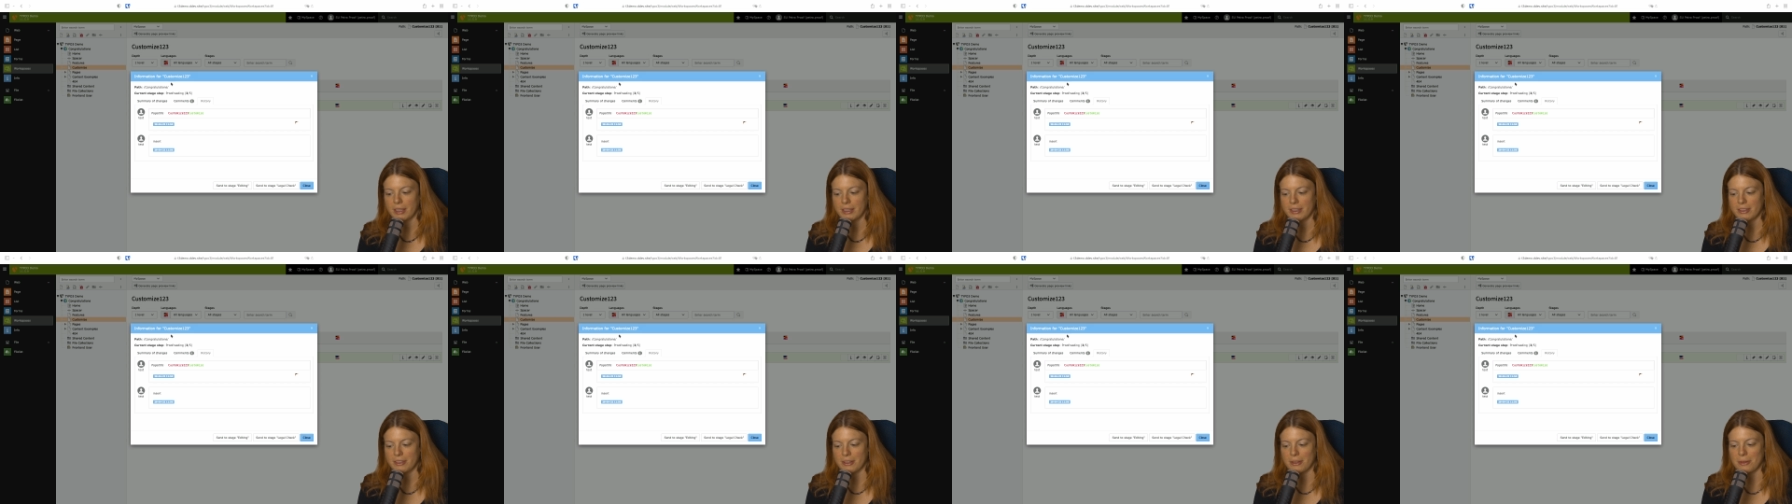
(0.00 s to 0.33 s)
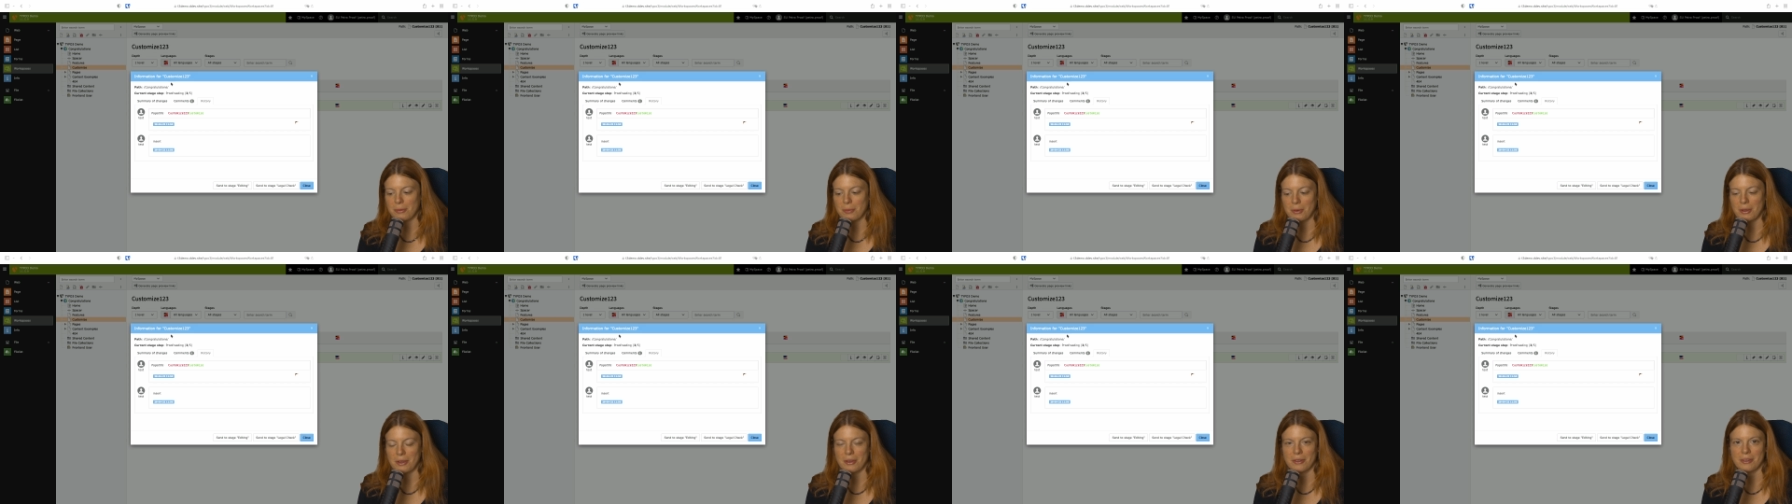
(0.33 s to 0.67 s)

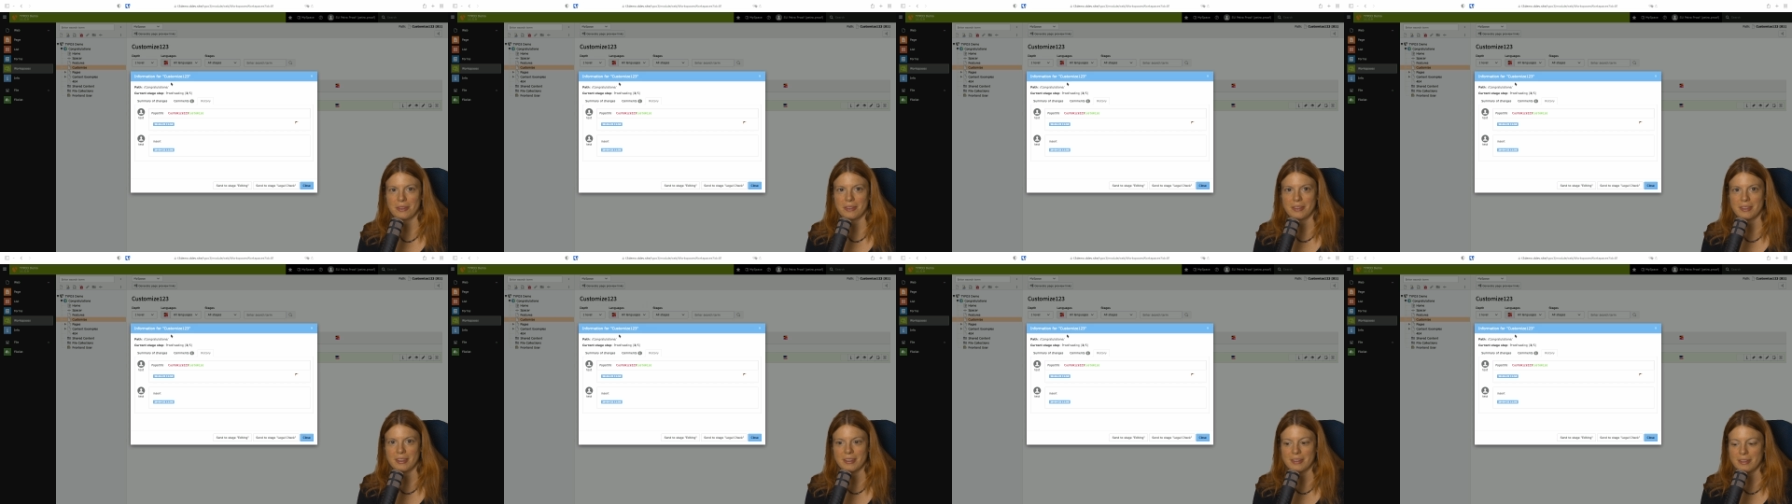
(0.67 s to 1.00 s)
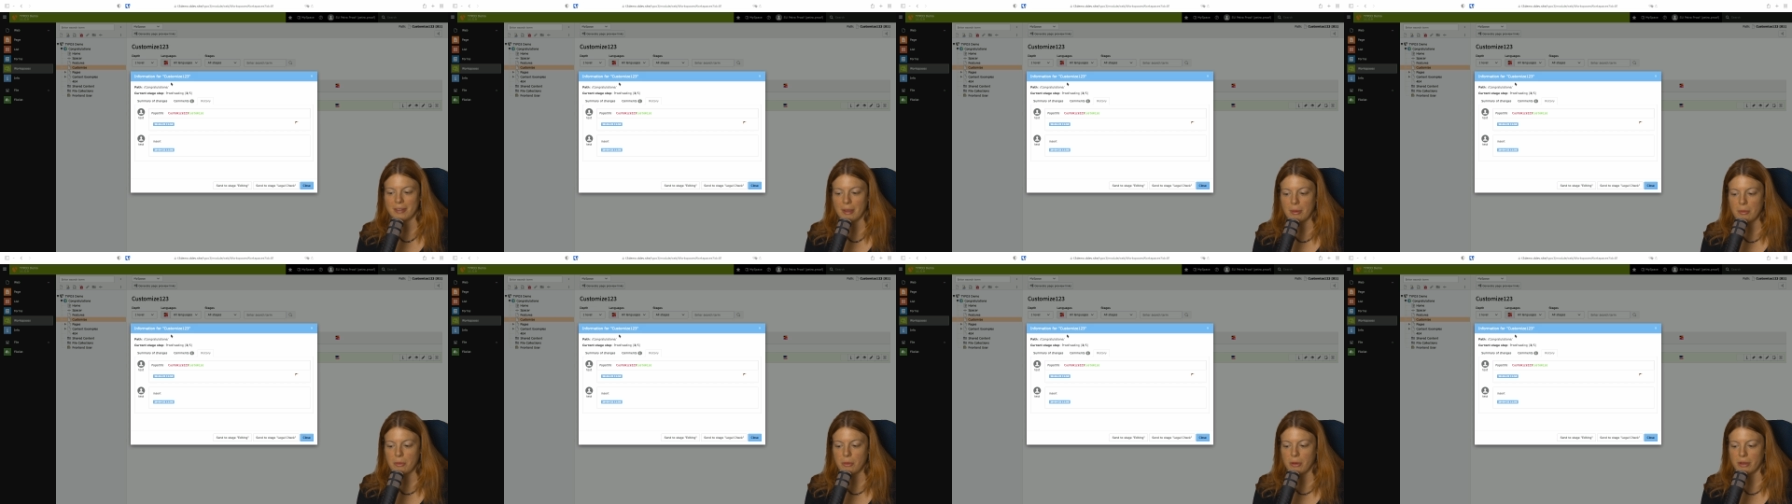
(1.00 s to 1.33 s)
Just because
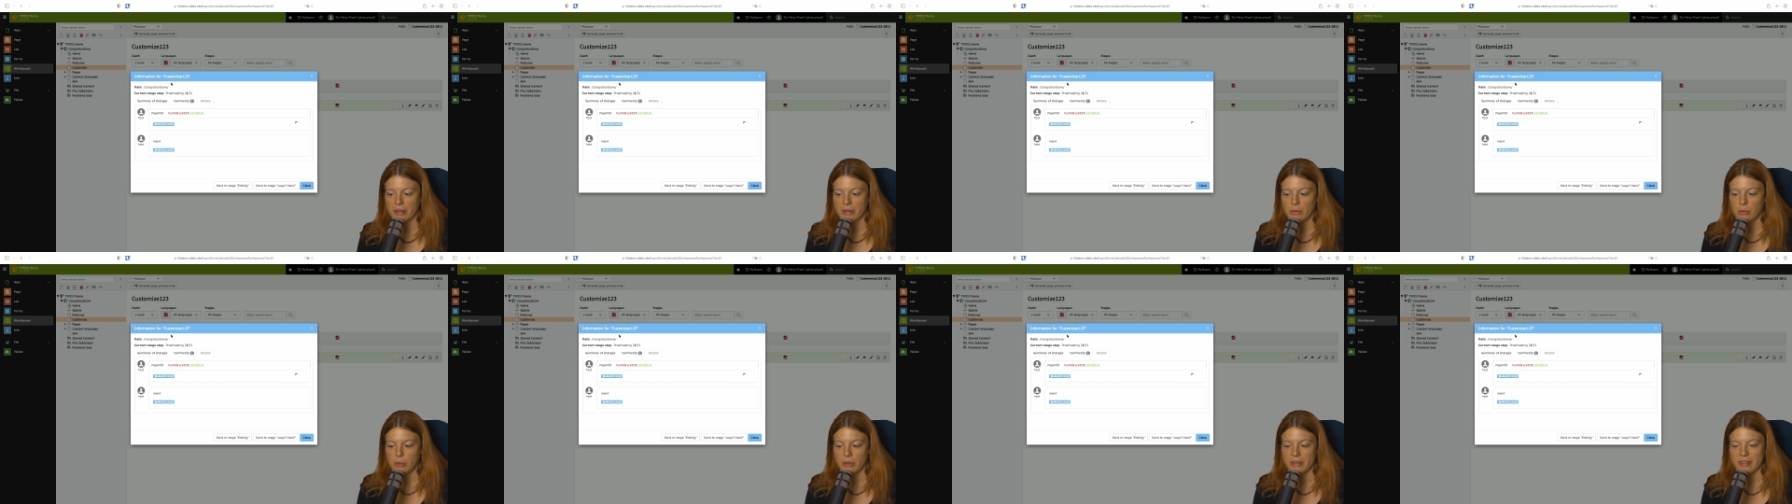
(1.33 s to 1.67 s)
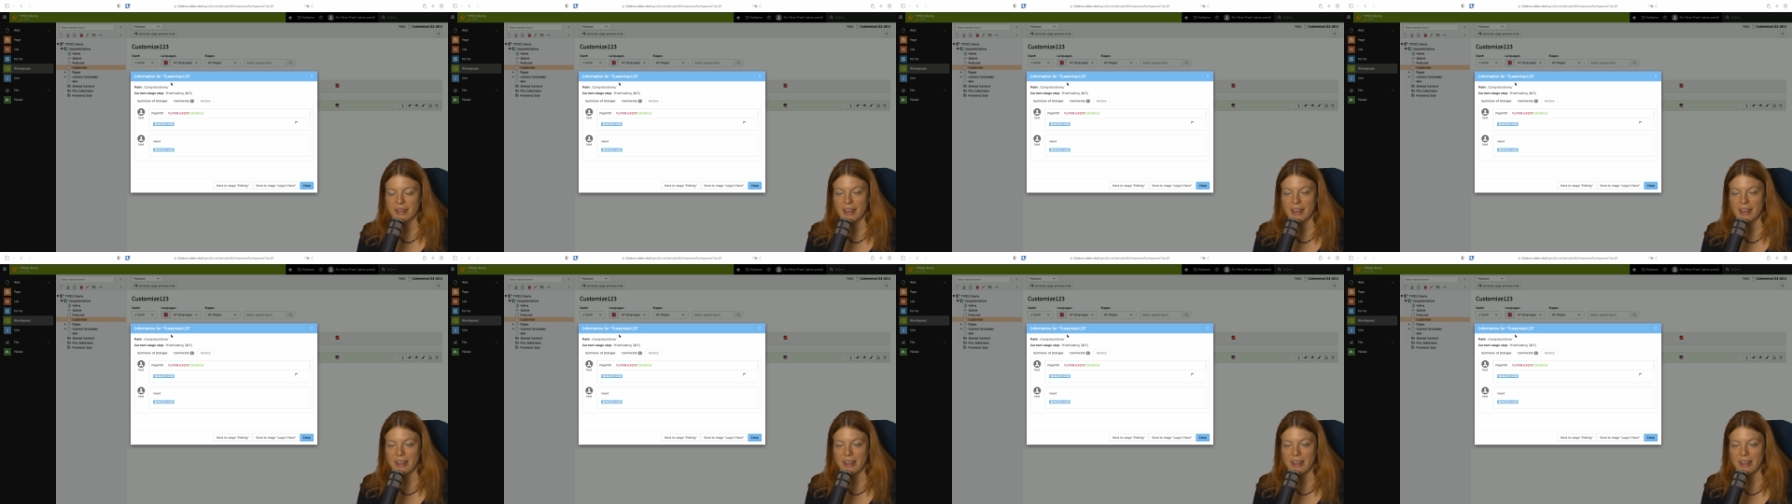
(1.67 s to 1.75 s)
someone was